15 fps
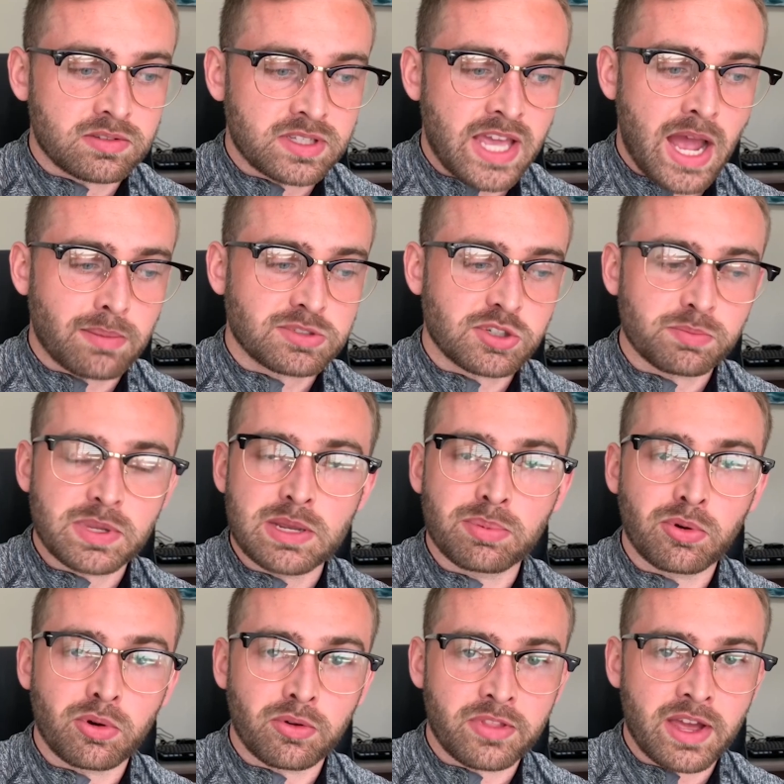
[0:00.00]
capture
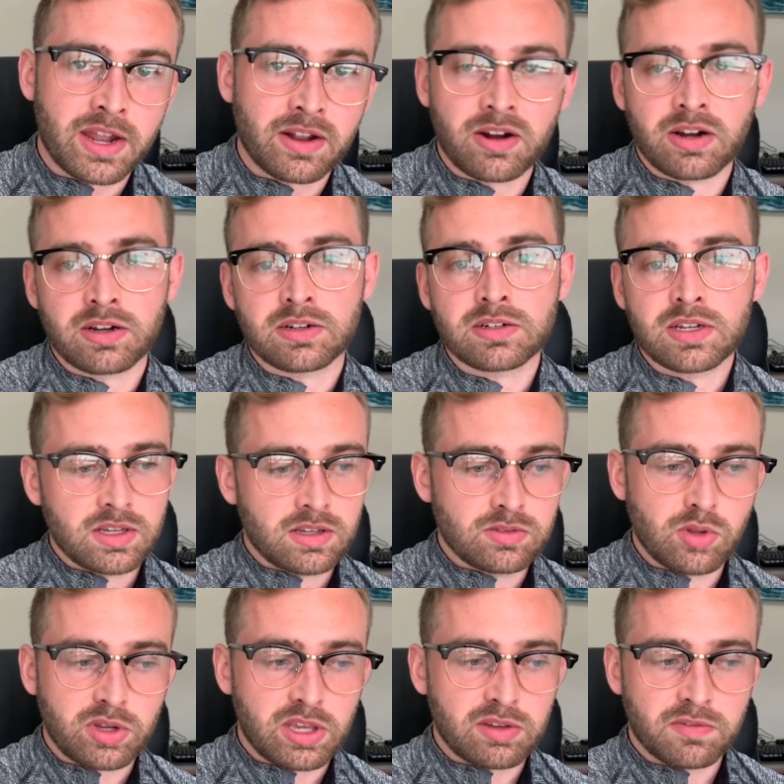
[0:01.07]
people that are
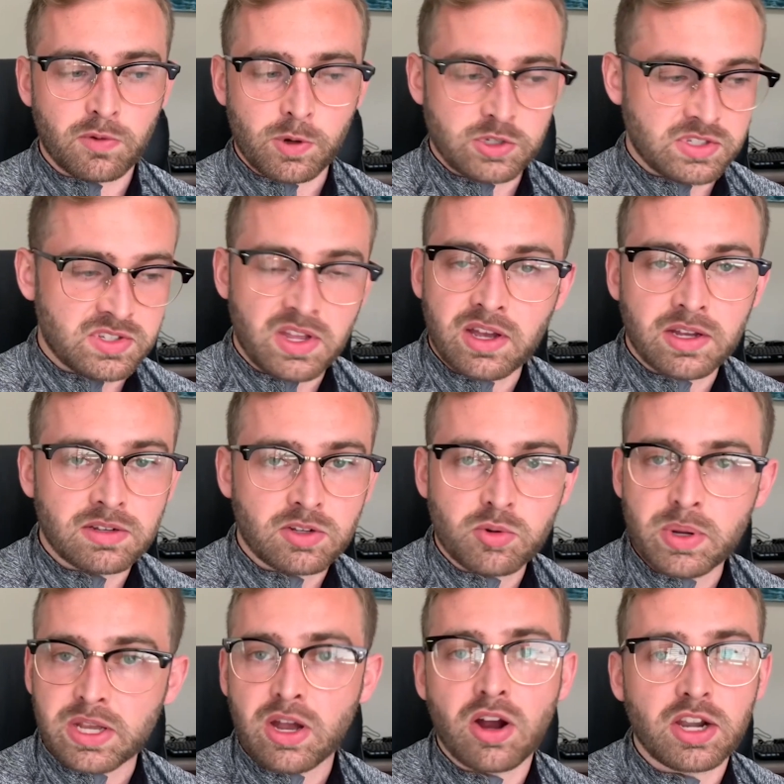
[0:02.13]
looking for just a
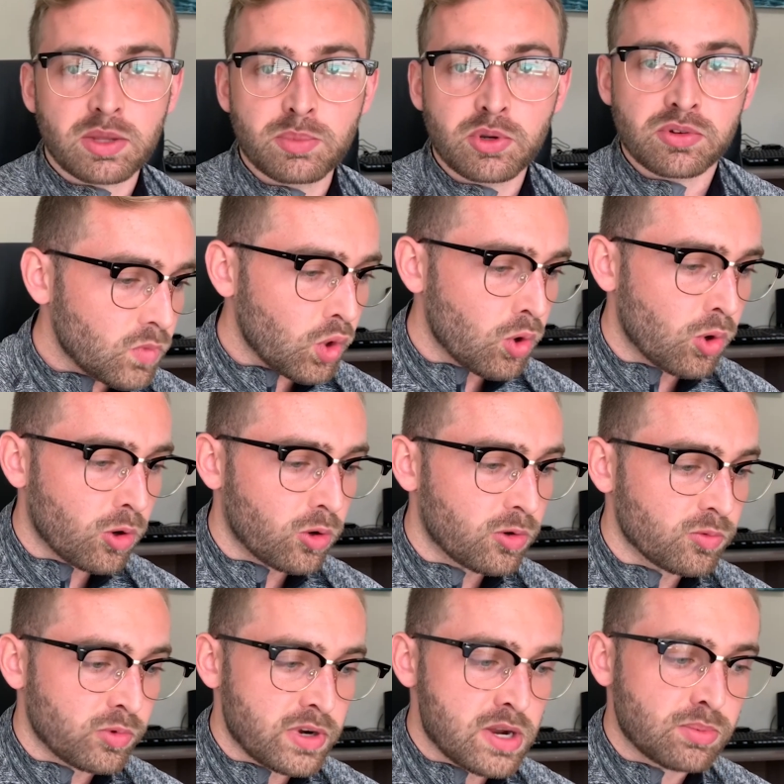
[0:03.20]
quick honeymoon, or
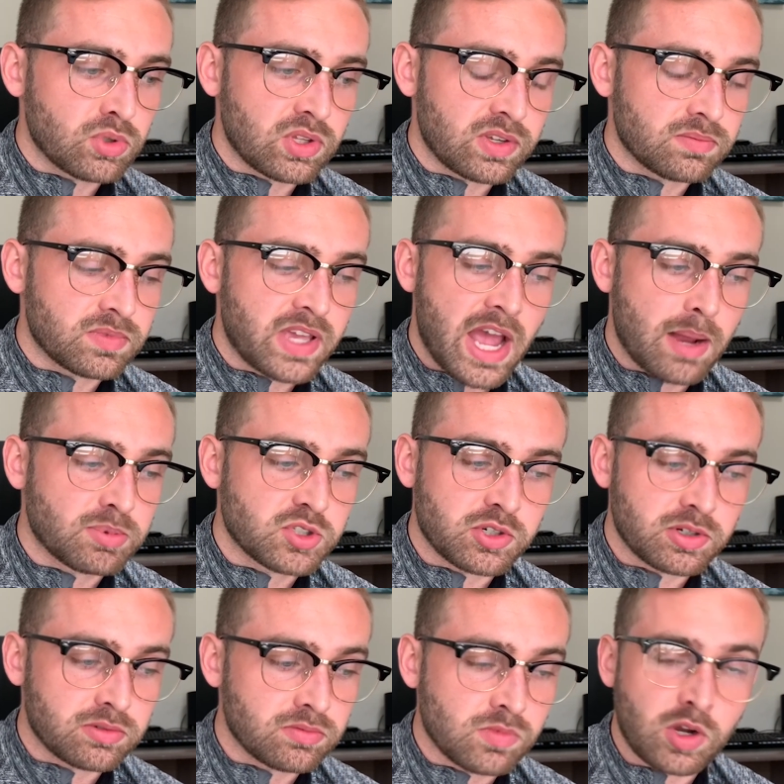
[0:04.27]
we're able to
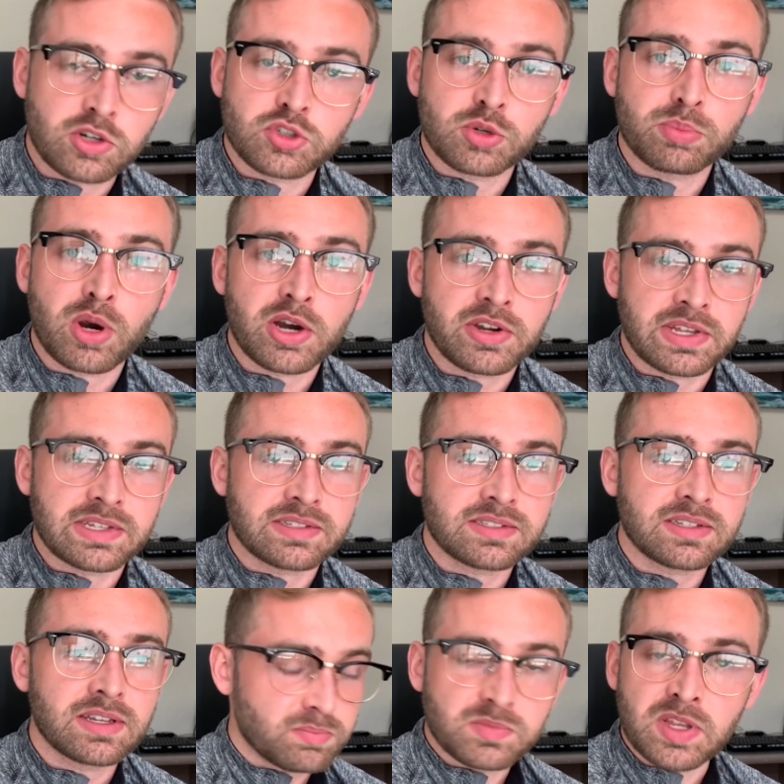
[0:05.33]
capture larger parties.